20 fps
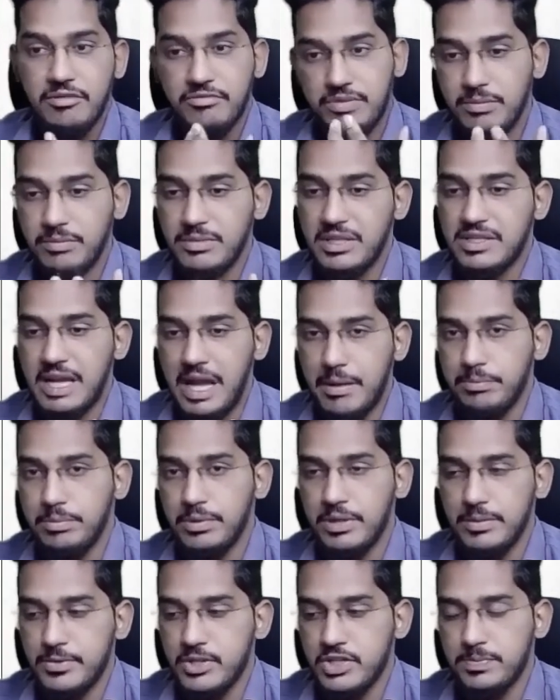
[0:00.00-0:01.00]
From the
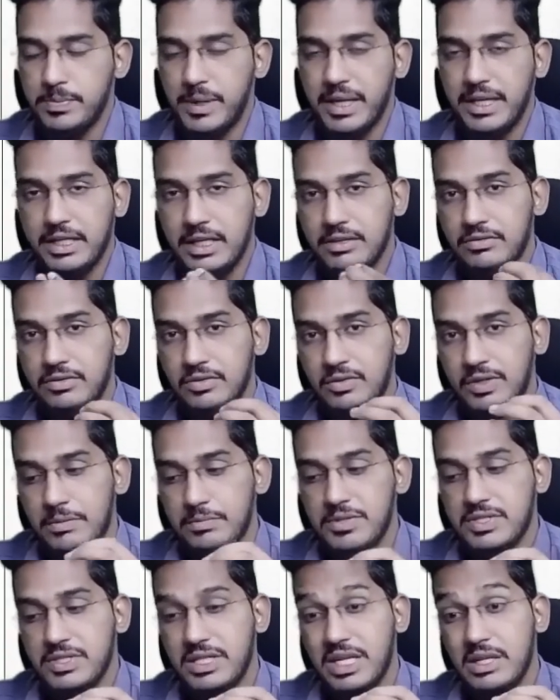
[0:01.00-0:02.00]
sample perspective, that
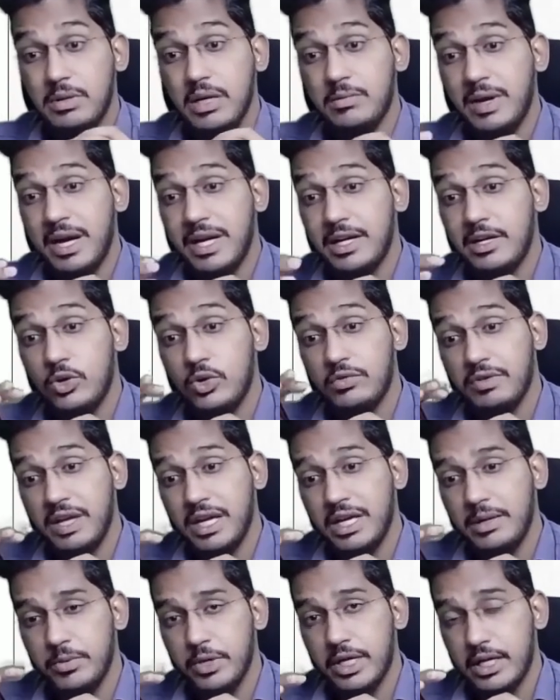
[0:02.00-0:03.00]
misstatement might look
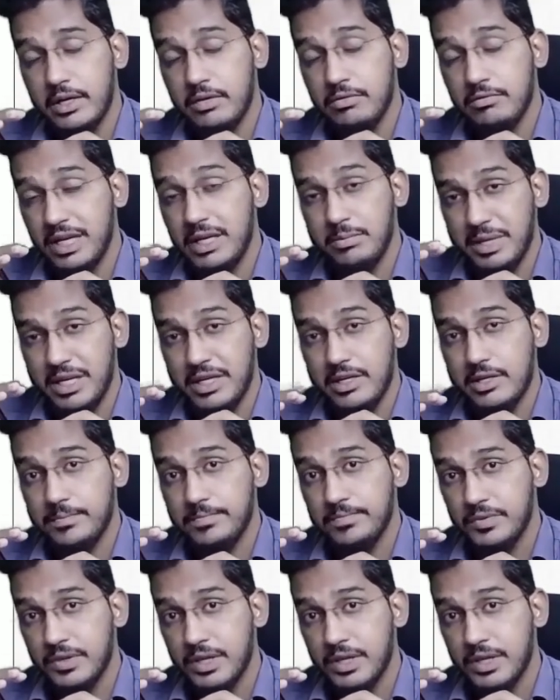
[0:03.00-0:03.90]
very big.